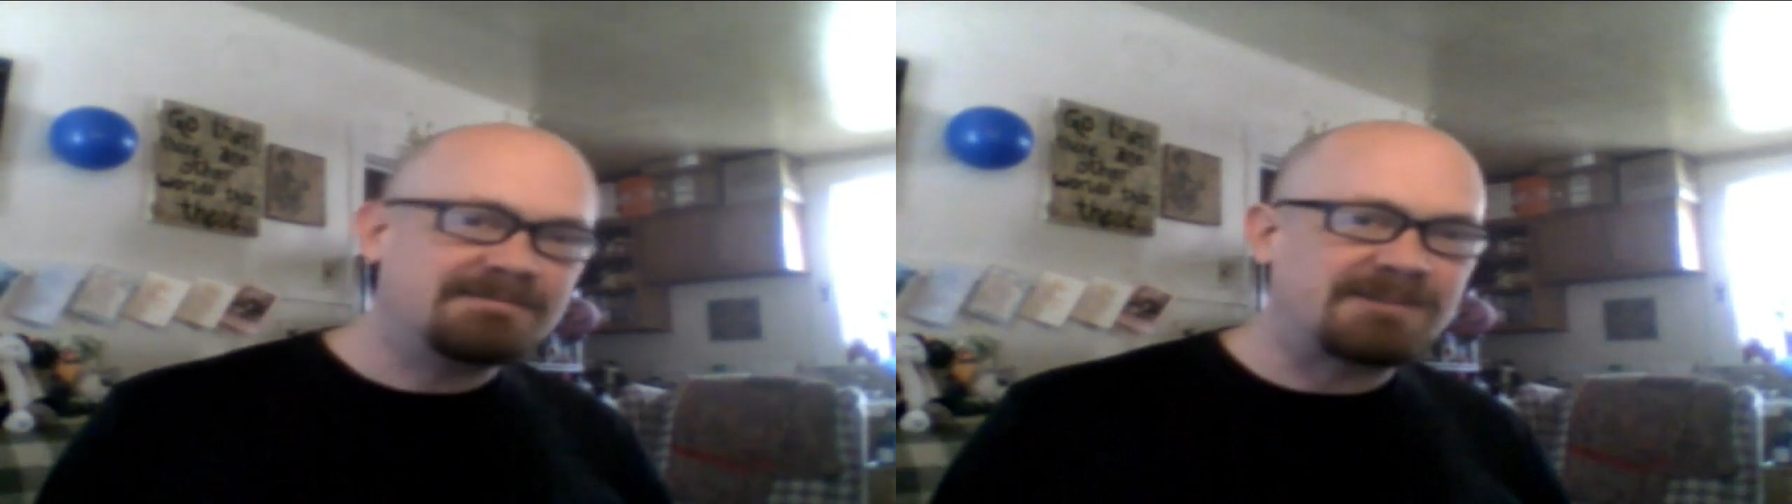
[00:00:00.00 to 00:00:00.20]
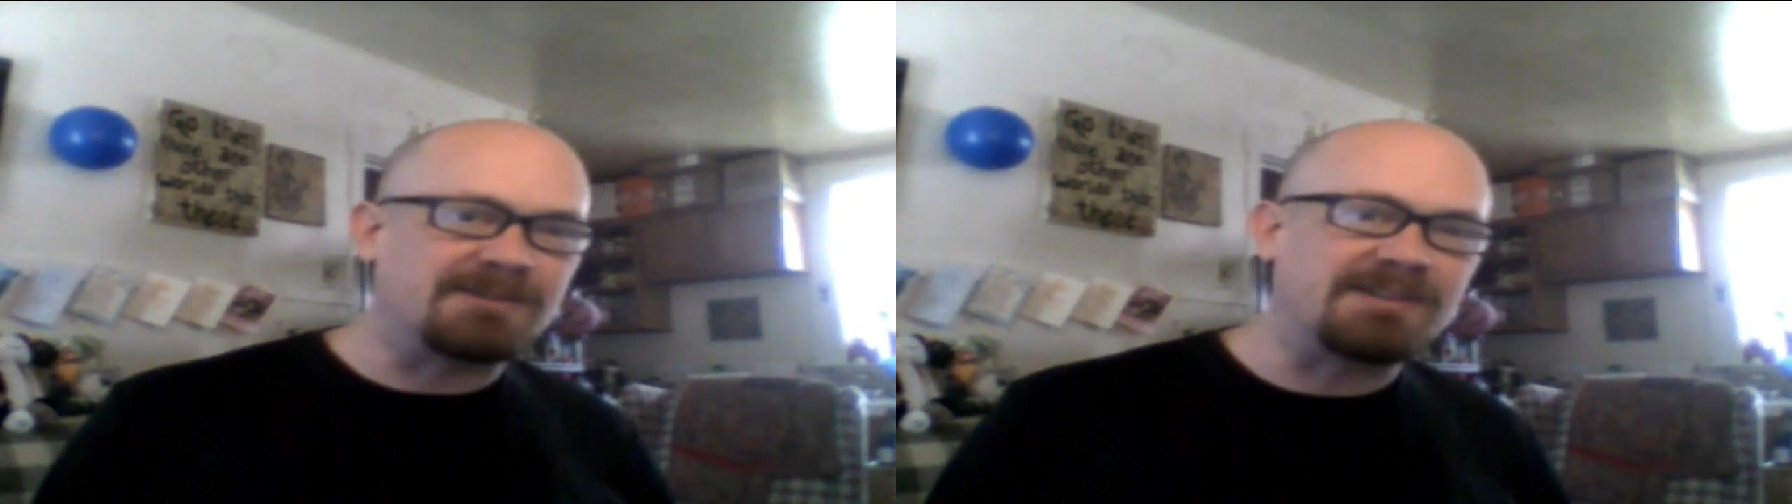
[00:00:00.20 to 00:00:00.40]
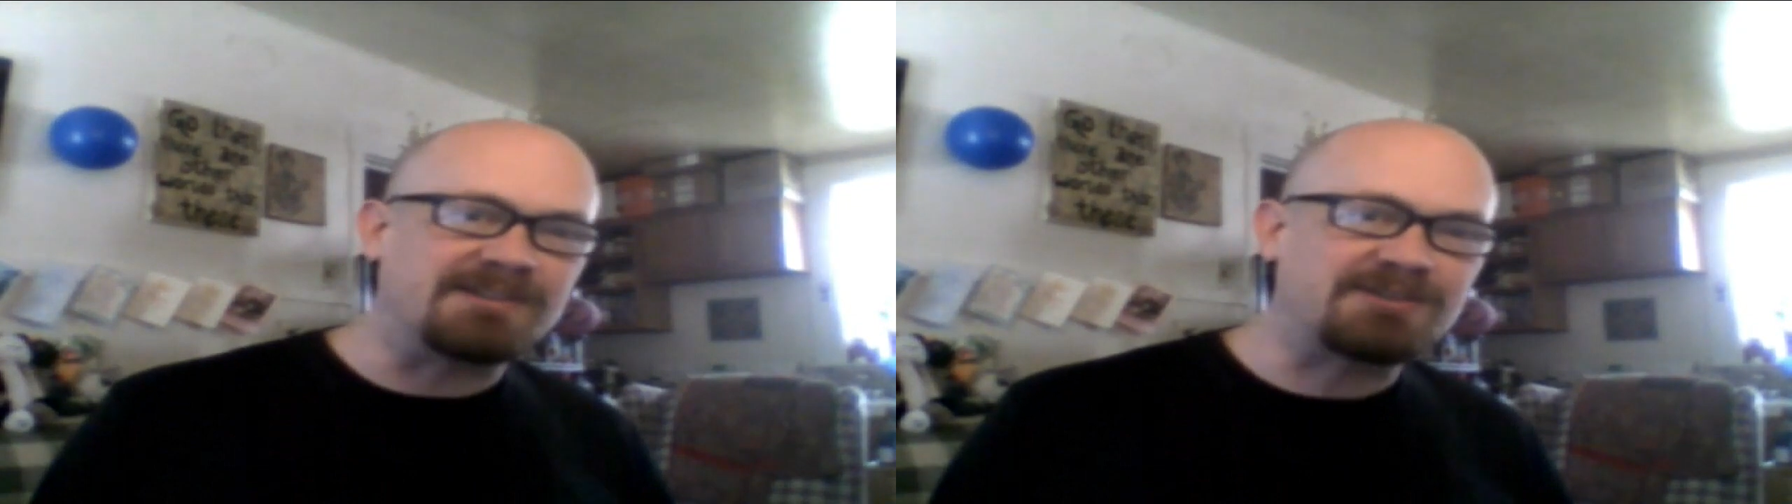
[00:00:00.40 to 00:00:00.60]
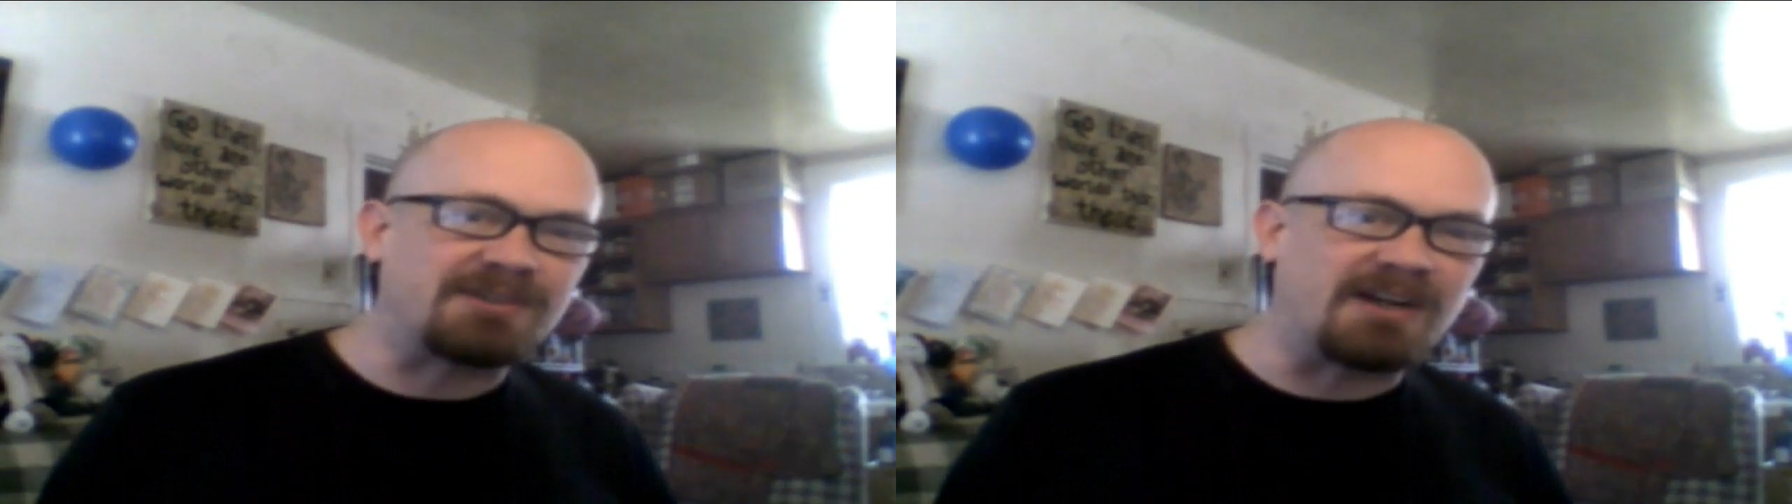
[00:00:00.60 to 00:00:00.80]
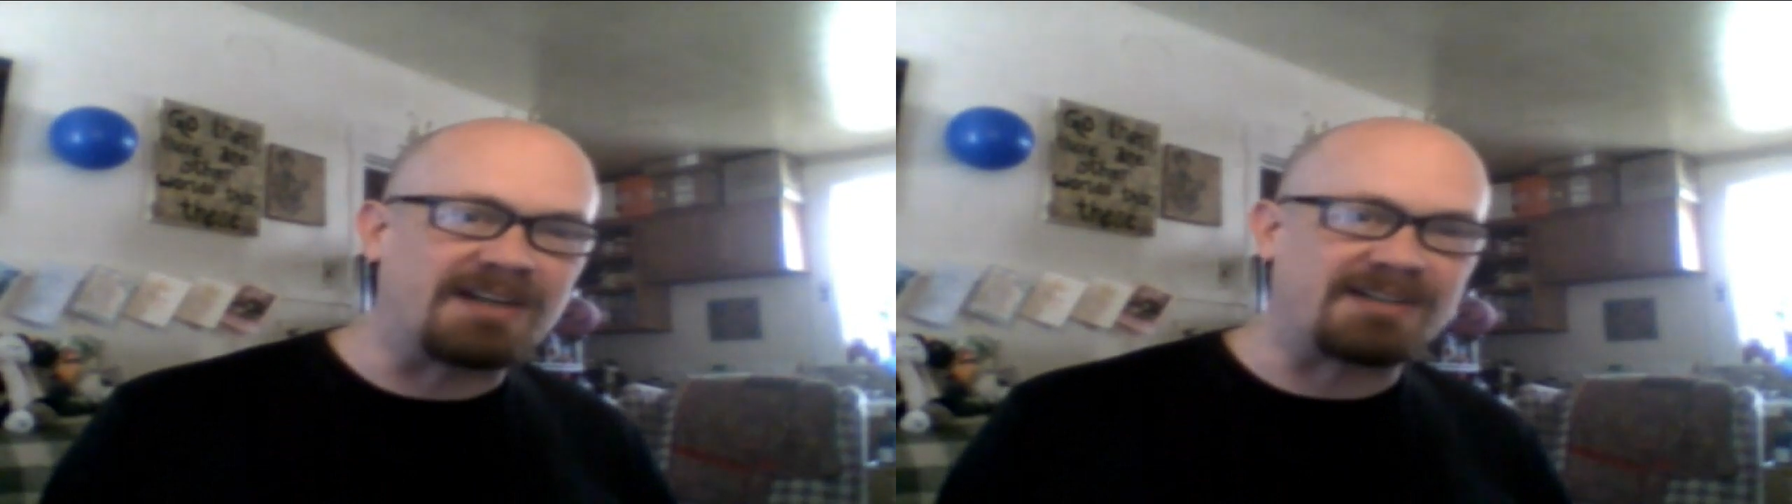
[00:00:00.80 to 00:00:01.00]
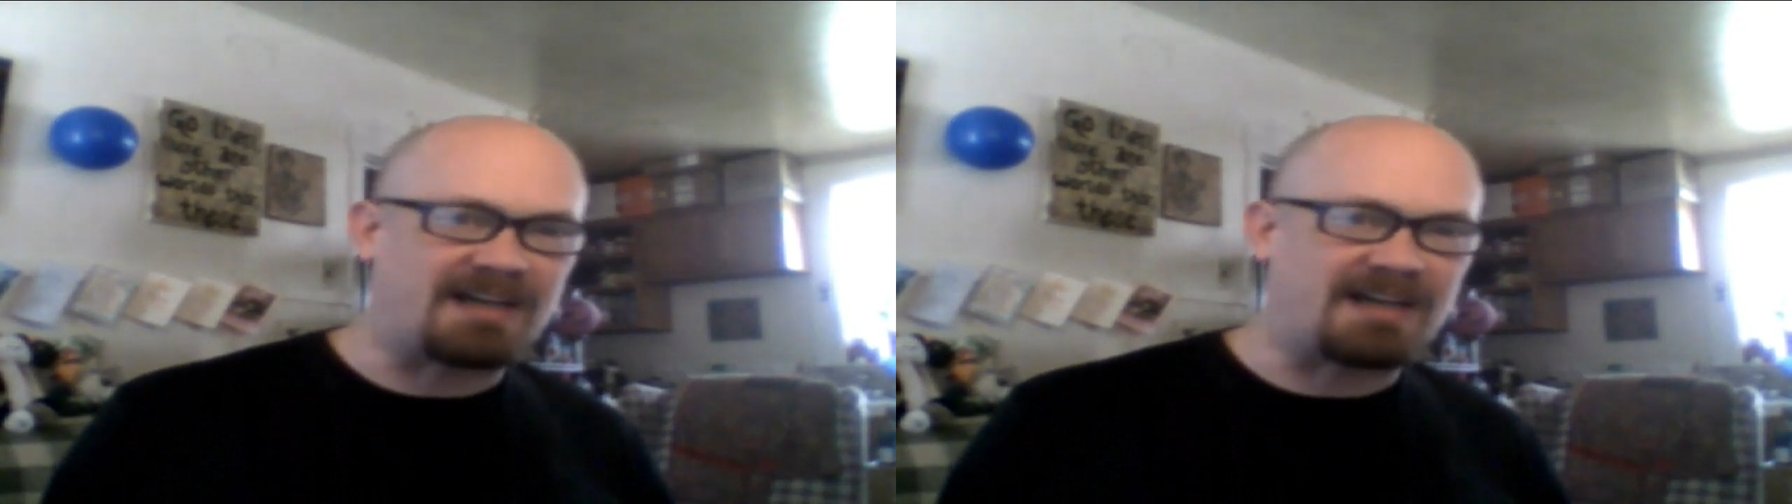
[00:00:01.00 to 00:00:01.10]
during these trying